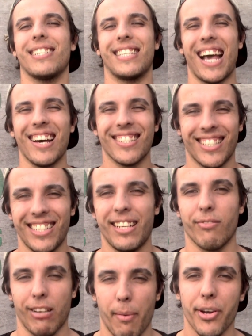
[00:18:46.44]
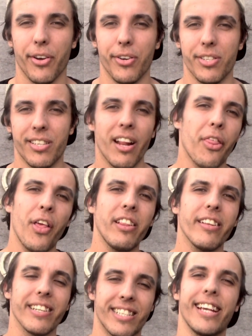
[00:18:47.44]
South Sydney Rabbitohs, and I think
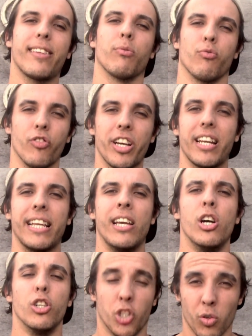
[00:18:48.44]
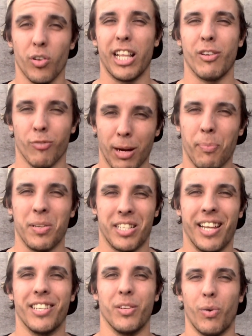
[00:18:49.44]
that 6th really, truly
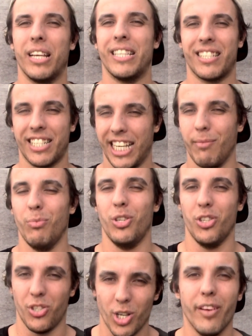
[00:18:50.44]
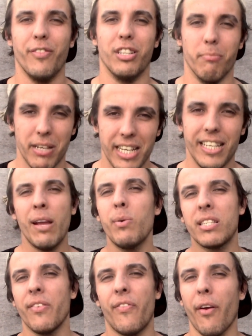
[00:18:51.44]
represented where this team deserved to be. It
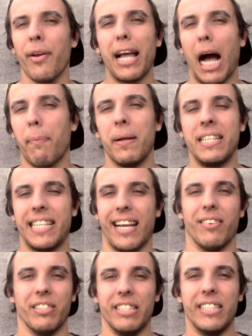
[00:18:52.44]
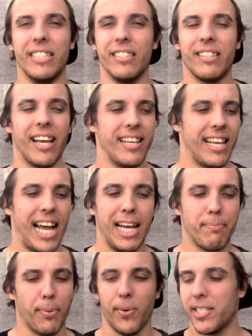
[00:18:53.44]
was a very up and down year. They
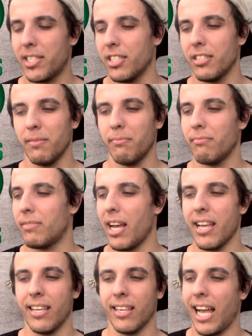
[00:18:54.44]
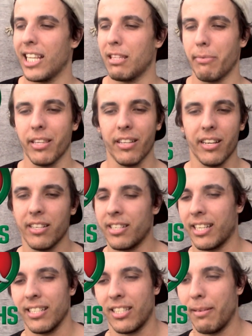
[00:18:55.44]
had points in them. They had the ability to
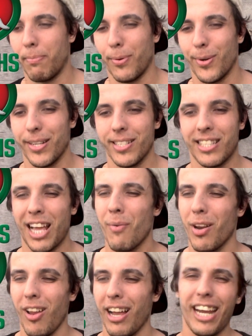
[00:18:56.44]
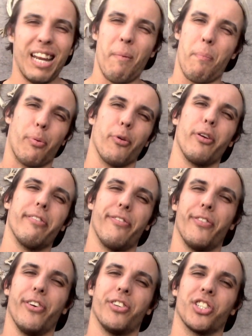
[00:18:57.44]
concede points. They were like an improved
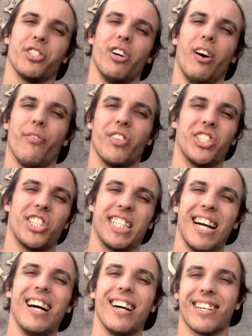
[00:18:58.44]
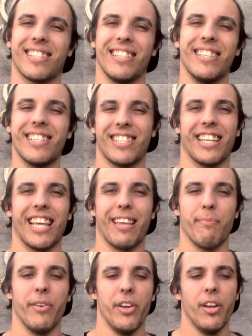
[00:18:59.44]
version of the Sharks, and this
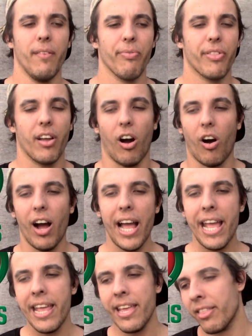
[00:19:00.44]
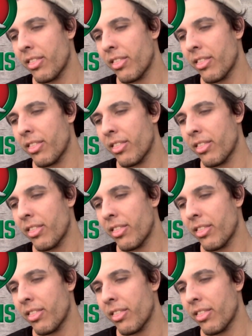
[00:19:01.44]
team, I